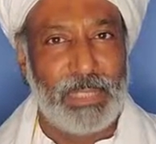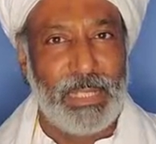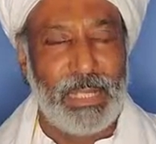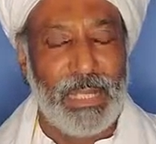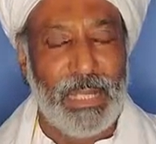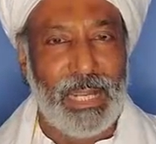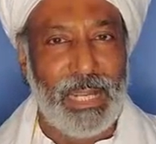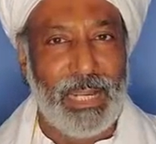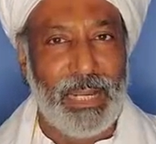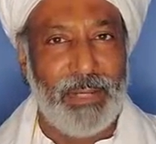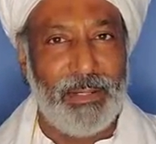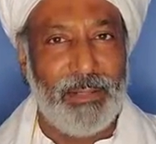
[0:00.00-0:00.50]

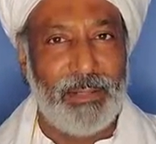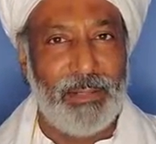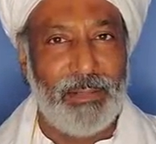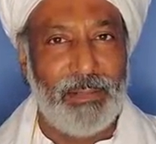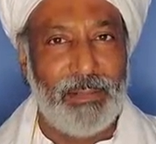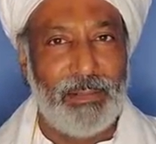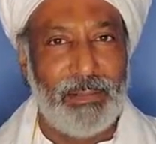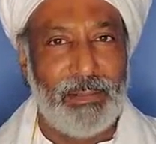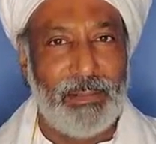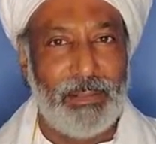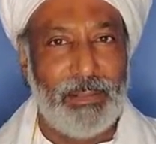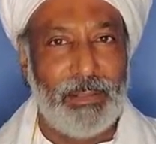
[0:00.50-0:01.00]
and
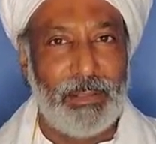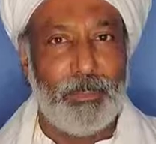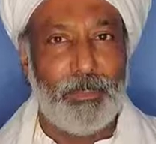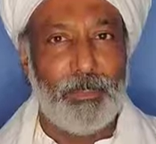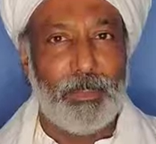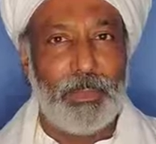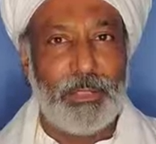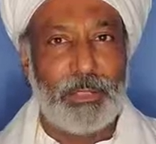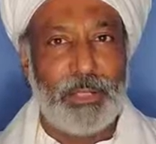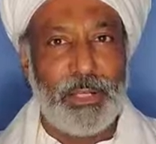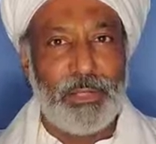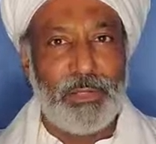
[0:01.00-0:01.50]
the
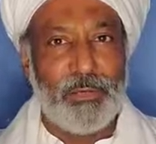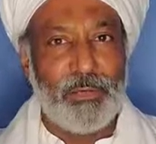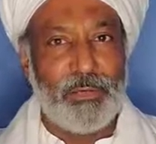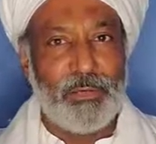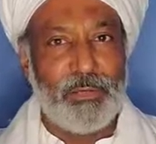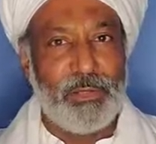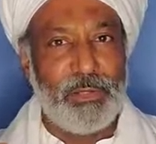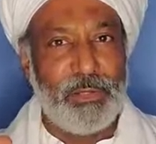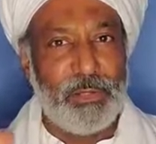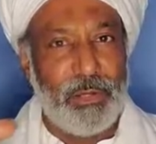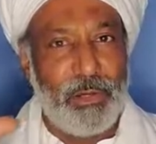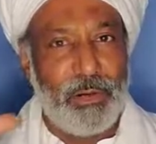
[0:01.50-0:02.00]

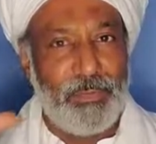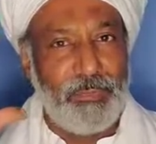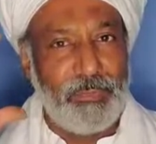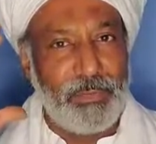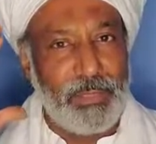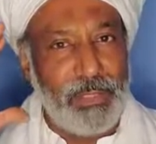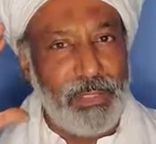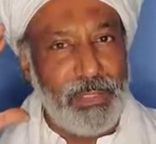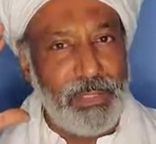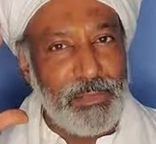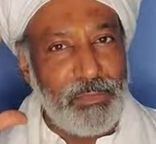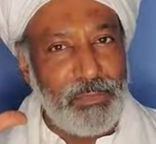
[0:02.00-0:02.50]
potency of
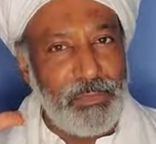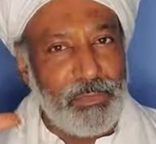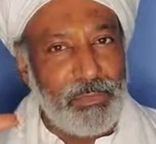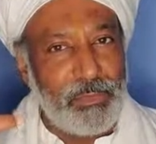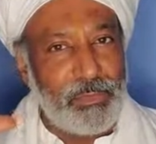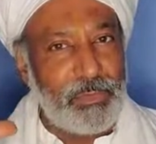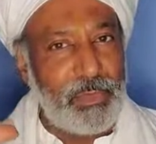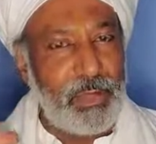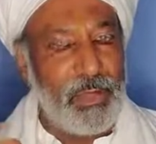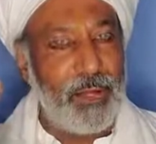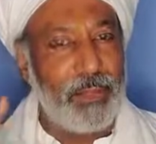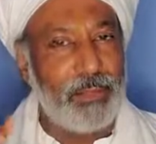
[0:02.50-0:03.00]
each
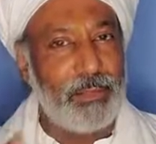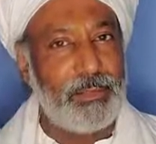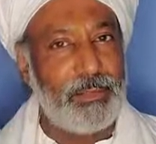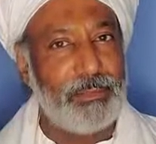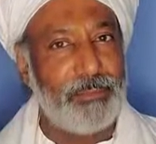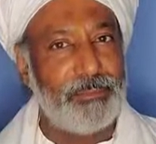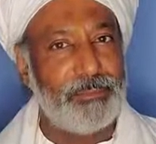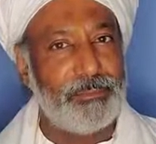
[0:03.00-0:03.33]
thought.